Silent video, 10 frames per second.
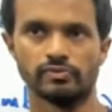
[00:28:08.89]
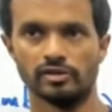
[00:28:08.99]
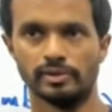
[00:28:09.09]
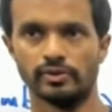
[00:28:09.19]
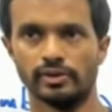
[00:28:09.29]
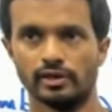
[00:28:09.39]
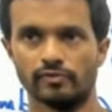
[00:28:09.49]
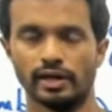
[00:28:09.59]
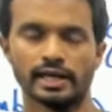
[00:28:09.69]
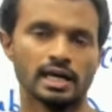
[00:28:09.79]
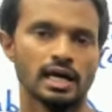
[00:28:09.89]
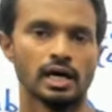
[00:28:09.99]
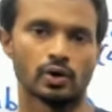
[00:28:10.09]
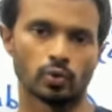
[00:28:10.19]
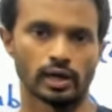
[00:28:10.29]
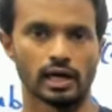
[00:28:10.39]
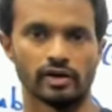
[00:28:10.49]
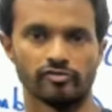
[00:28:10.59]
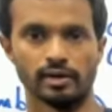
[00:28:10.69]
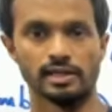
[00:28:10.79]
So we'll be doing it for like
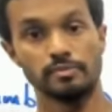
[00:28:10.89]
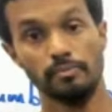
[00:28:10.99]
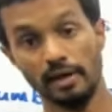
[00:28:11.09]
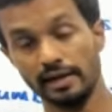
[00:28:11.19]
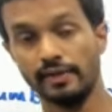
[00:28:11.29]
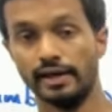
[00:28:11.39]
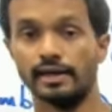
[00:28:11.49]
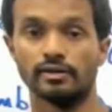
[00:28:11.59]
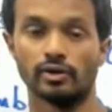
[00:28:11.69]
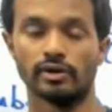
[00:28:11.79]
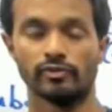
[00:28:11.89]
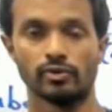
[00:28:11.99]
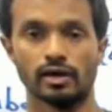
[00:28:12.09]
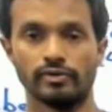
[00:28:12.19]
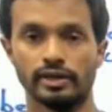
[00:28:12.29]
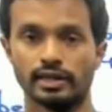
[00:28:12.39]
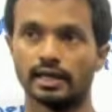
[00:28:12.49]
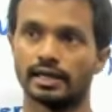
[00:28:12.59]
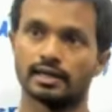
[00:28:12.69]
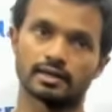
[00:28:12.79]
2.5 months. By then, you have to cover
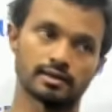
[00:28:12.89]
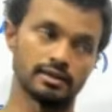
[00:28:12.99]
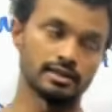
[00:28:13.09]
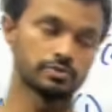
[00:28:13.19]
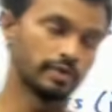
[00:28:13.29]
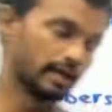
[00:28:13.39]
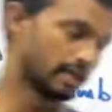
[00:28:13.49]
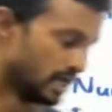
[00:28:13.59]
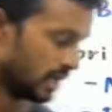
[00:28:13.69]
like this one,